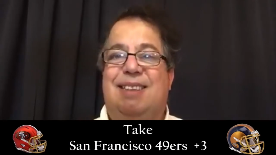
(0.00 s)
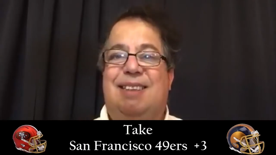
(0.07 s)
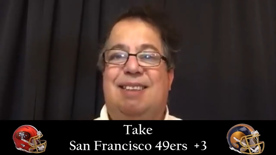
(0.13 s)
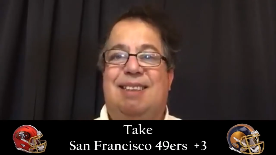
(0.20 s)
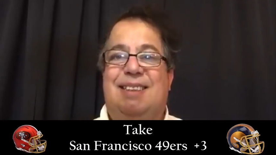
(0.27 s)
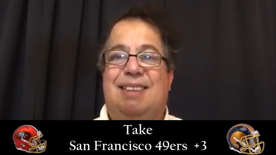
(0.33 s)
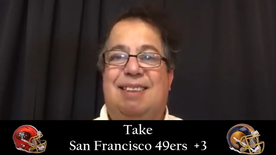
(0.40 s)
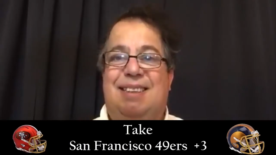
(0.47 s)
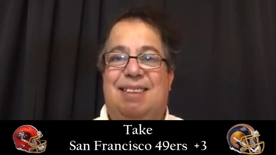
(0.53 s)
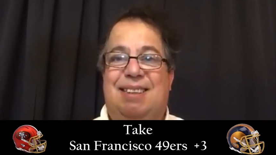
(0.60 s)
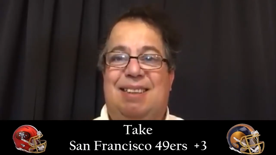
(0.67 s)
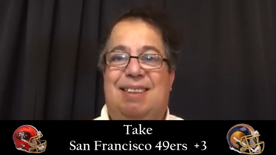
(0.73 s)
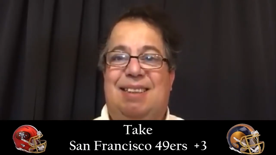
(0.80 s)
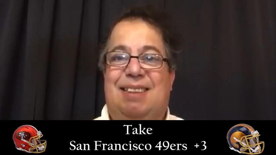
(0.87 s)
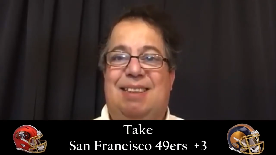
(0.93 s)

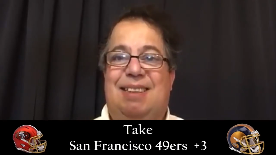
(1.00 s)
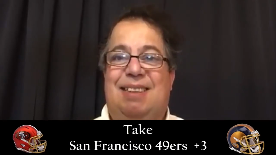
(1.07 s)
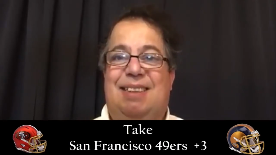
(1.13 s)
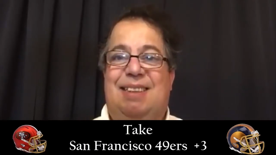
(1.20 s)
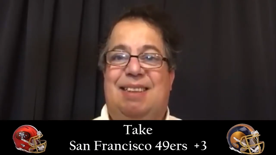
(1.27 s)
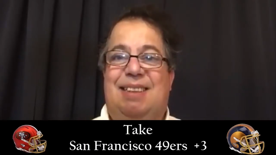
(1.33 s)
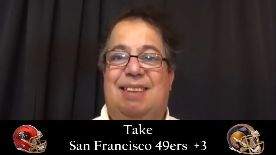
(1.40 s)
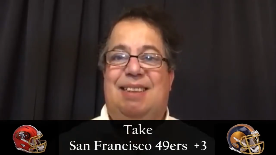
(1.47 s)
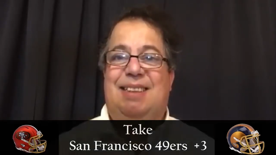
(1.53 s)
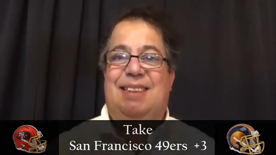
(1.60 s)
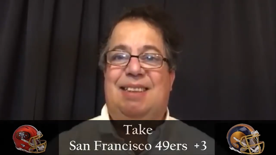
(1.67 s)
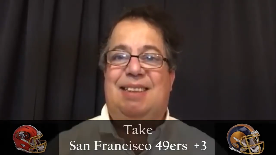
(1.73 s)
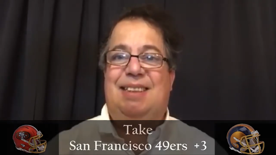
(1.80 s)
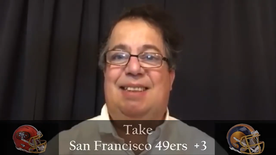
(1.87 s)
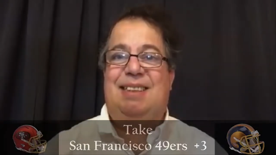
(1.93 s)
No one is speaking in this clip.